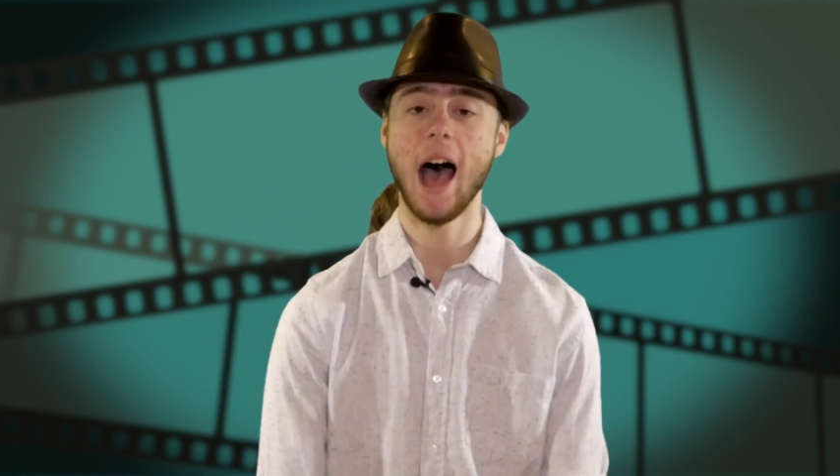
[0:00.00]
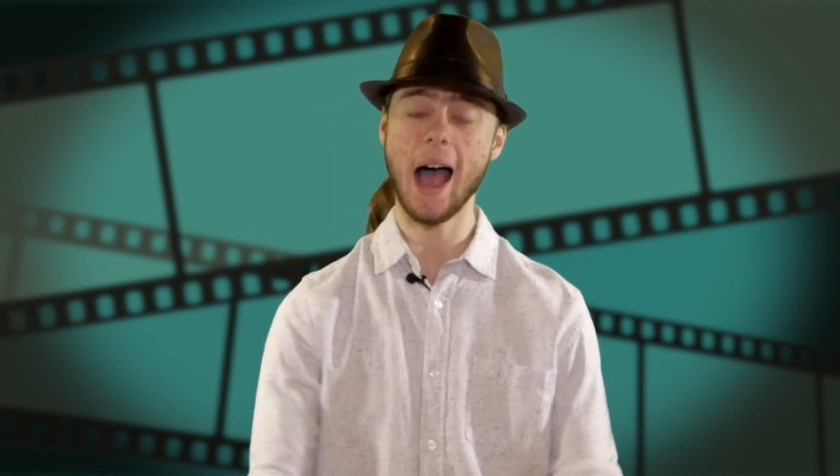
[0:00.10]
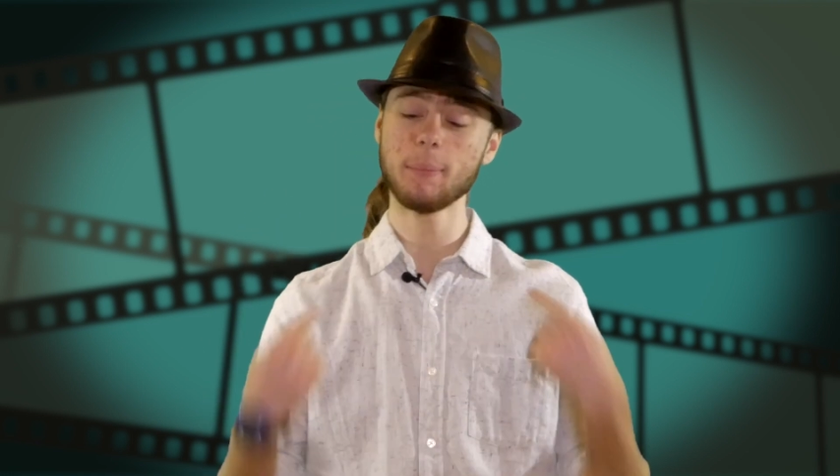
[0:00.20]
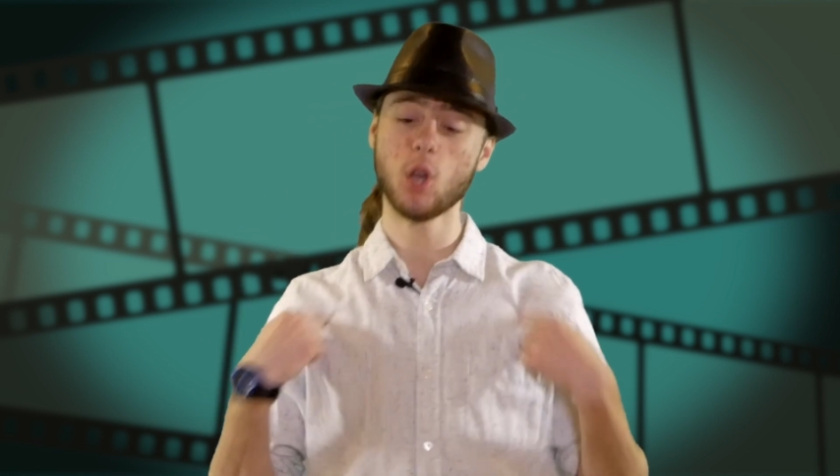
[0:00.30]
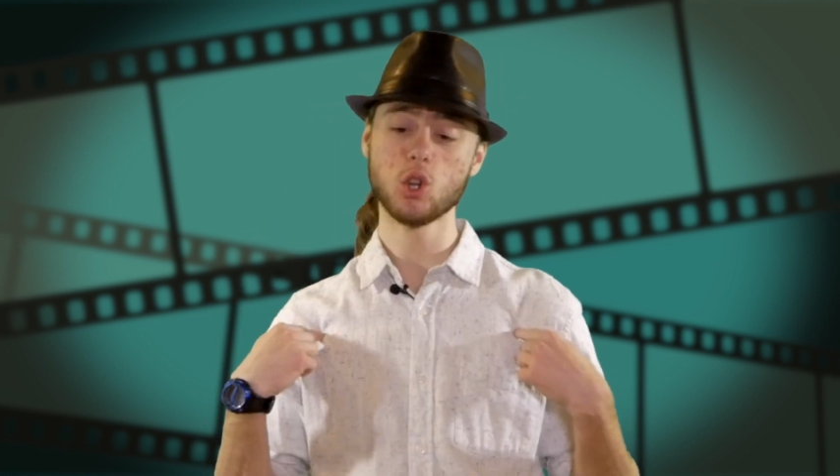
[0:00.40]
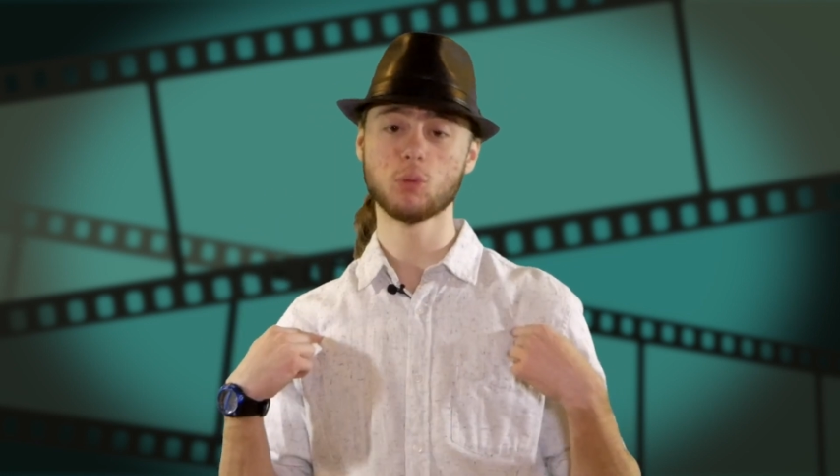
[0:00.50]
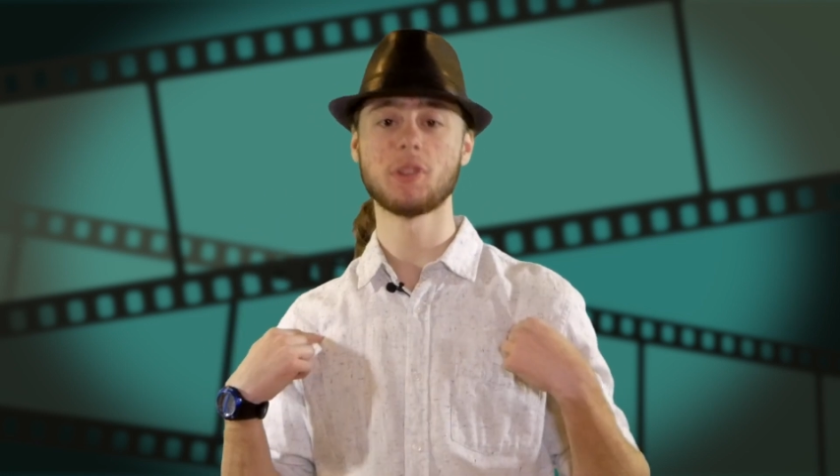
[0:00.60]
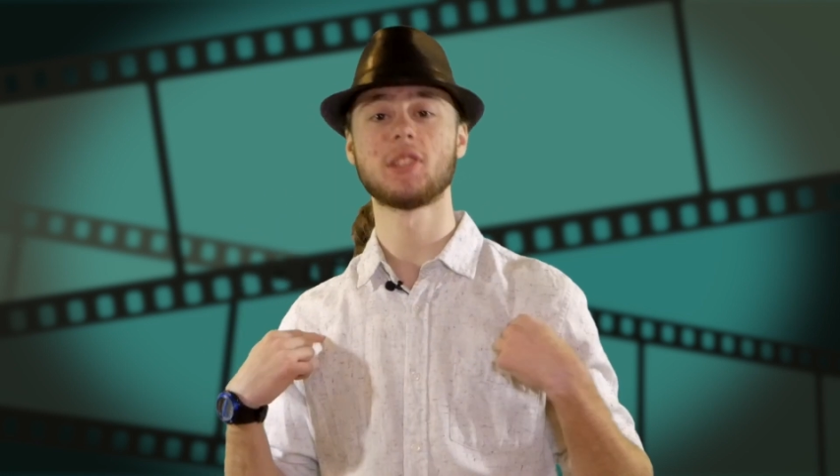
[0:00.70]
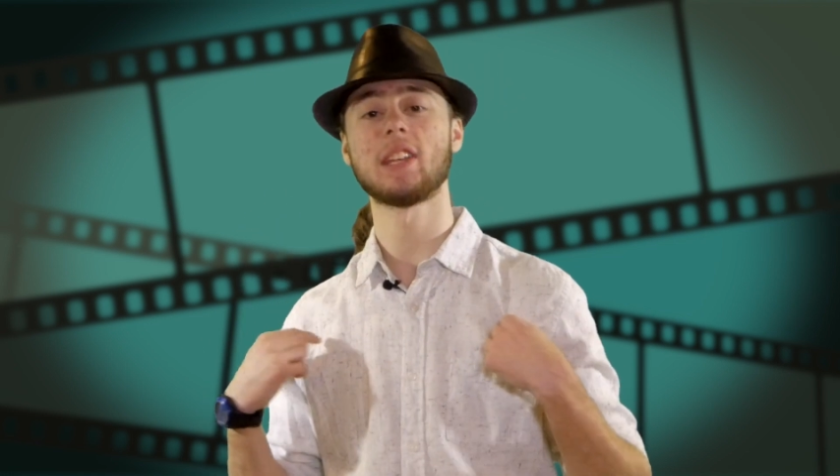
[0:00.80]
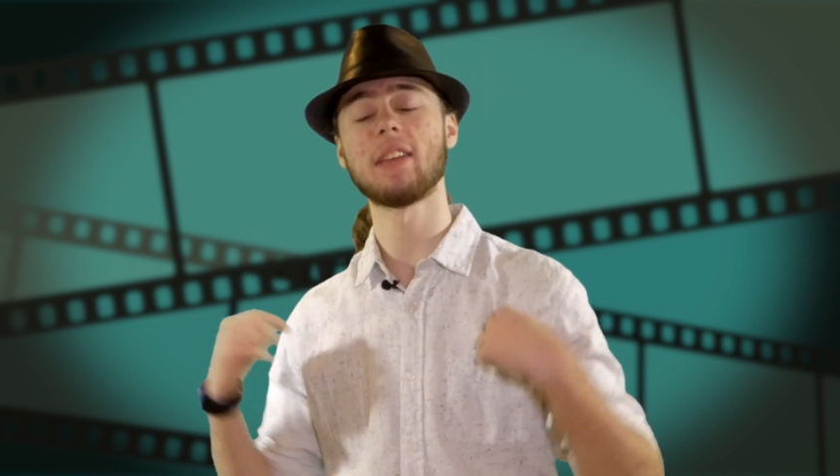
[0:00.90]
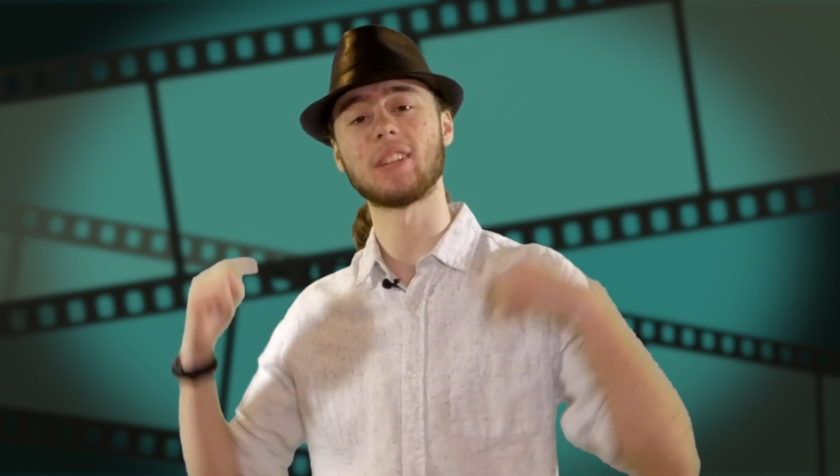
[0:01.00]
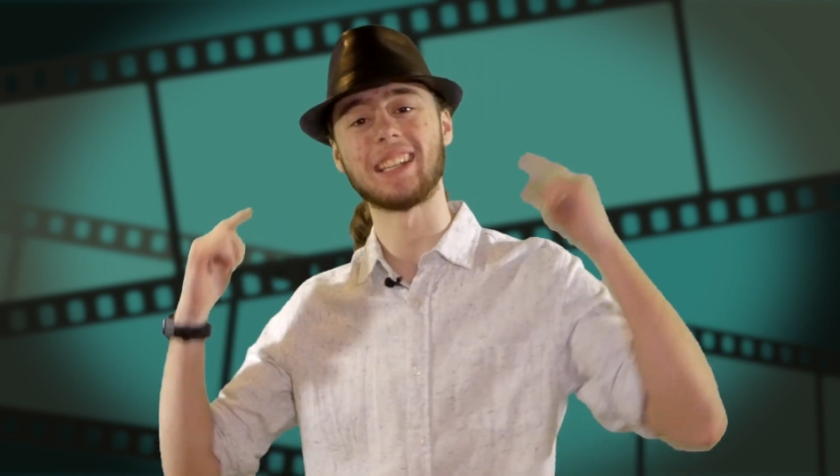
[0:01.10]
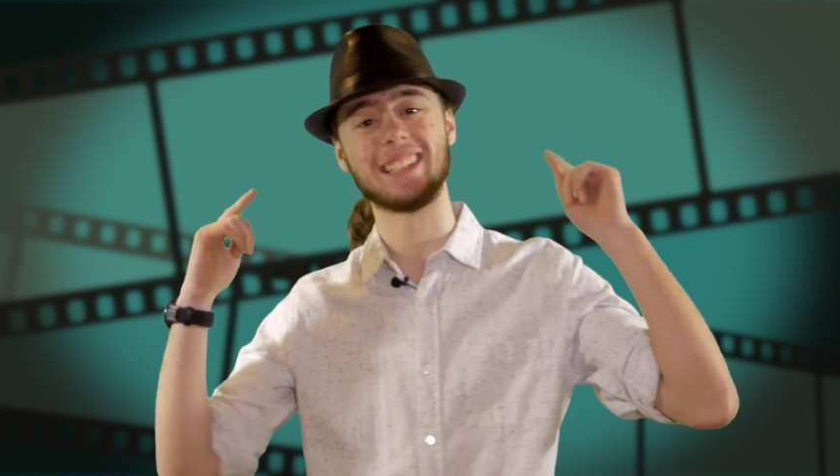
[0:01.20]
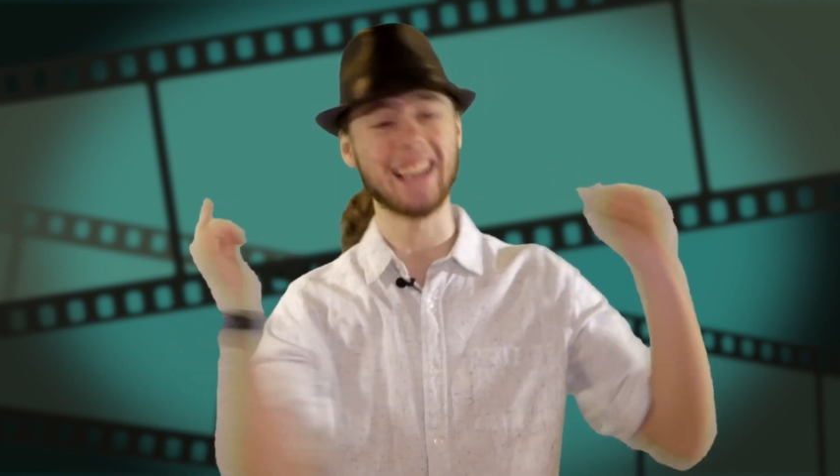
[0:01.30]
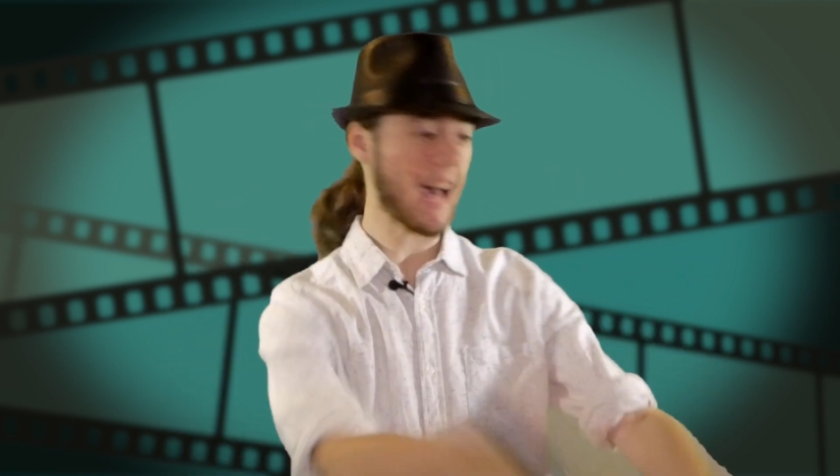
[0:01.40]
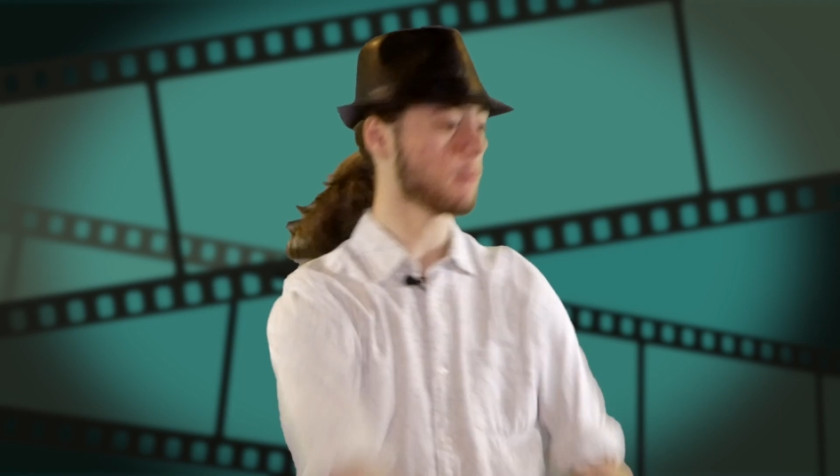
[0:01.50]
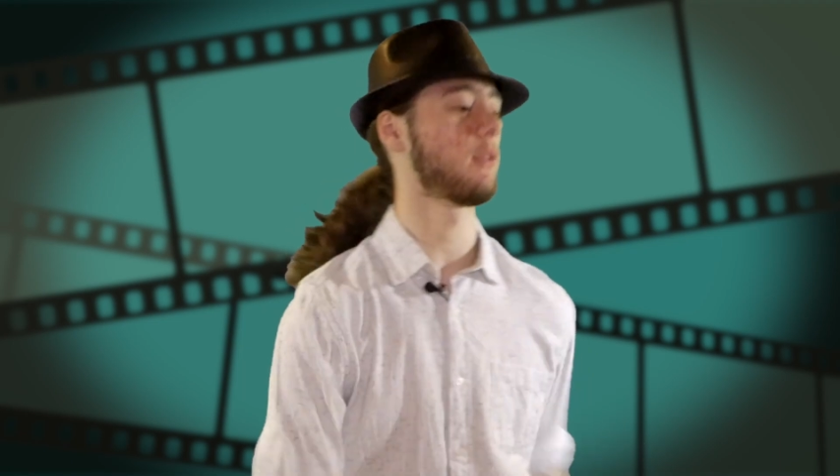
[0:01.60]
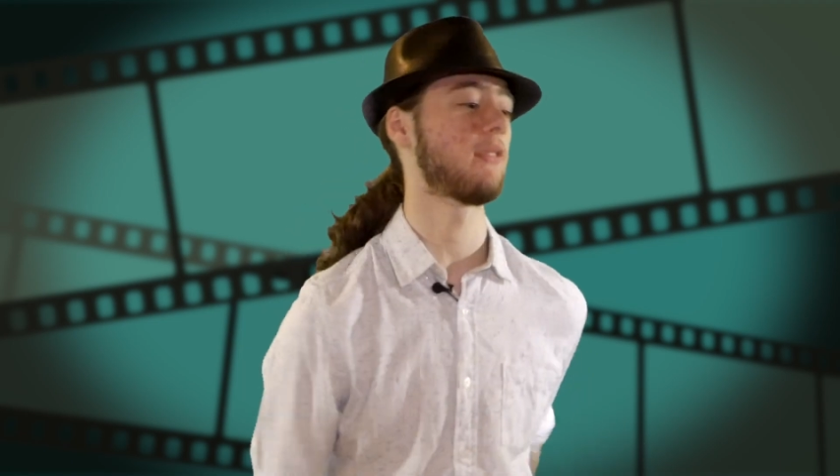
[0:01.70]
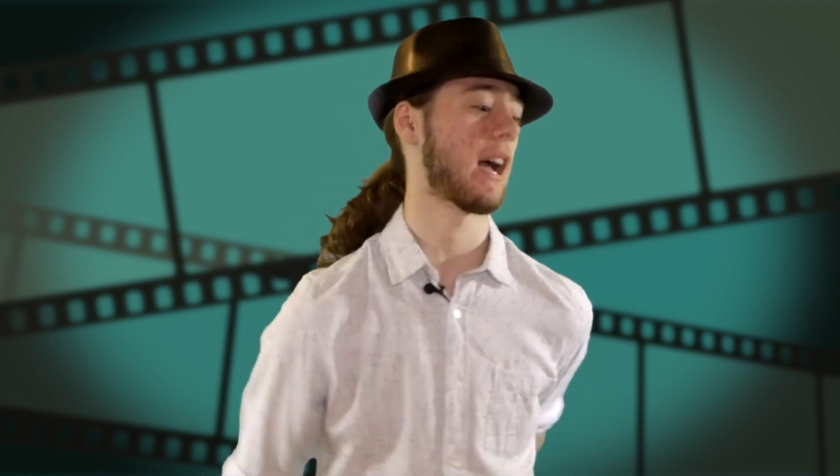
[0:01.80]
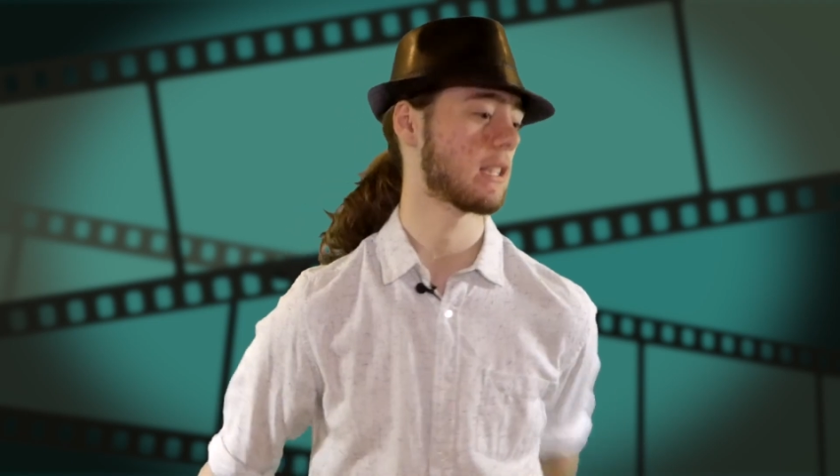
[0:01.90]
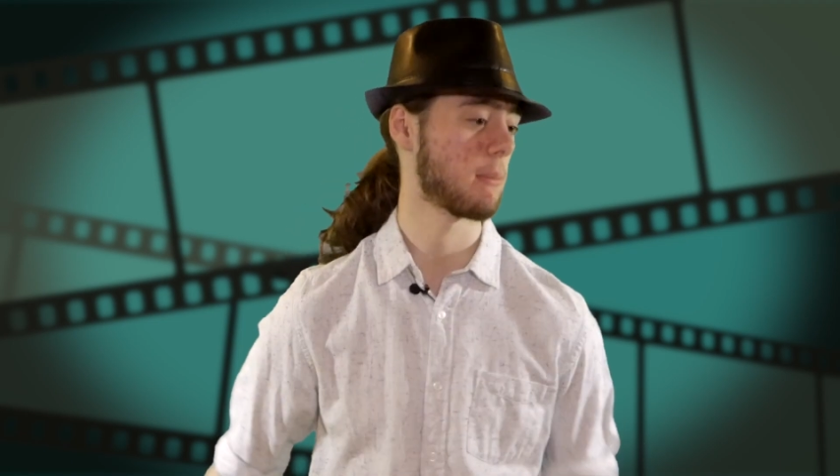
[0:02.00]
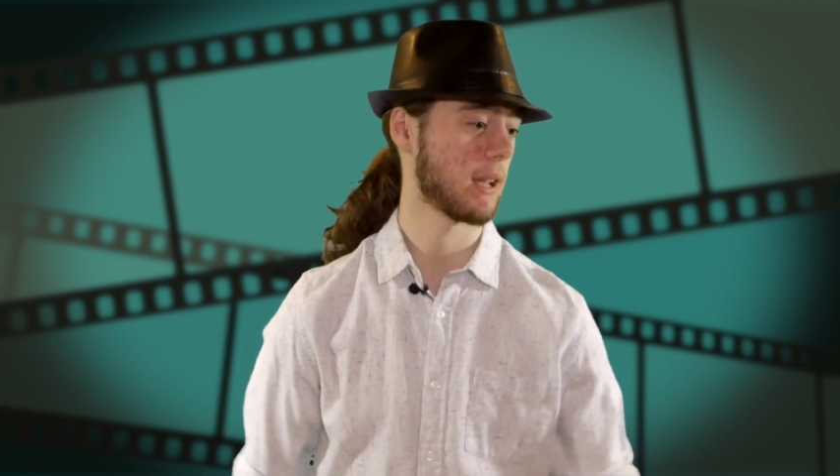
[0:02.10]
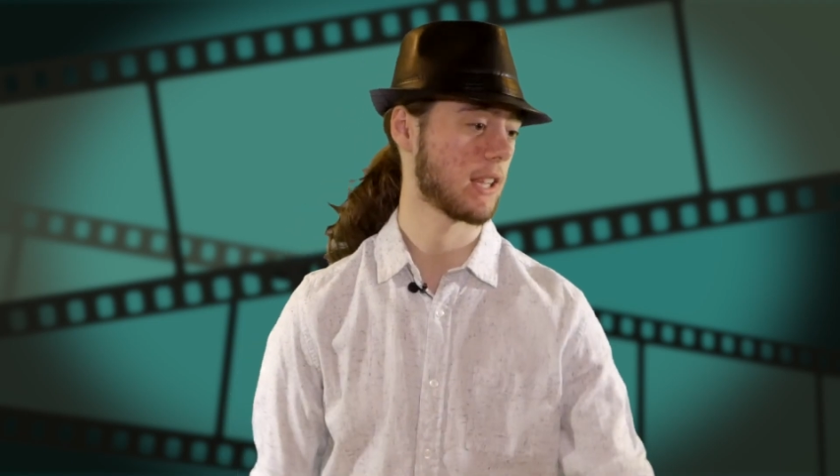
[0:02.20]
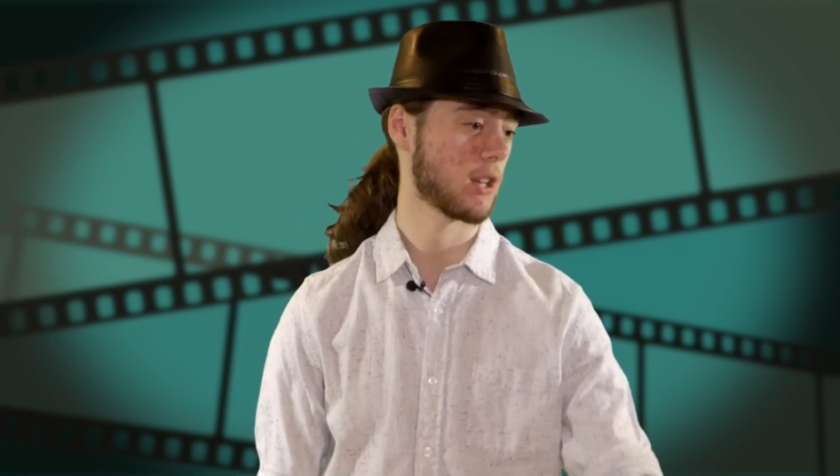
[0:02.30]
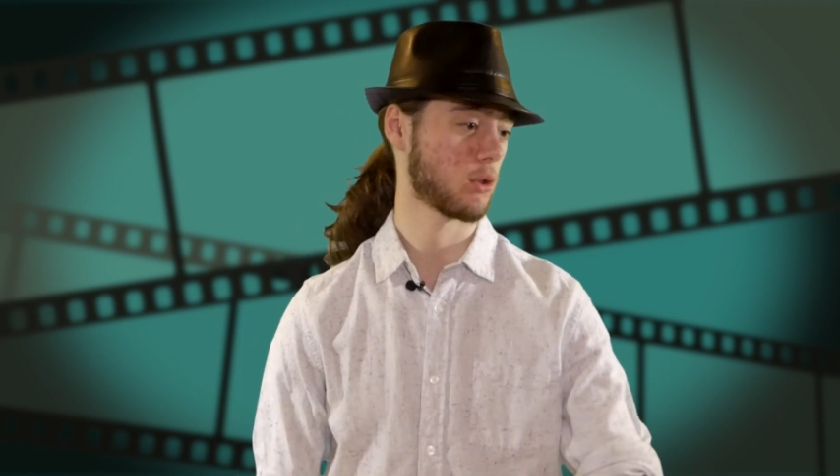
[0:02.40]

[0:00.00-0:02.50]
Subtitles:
I'm your host Twisty, and God, we've got to make that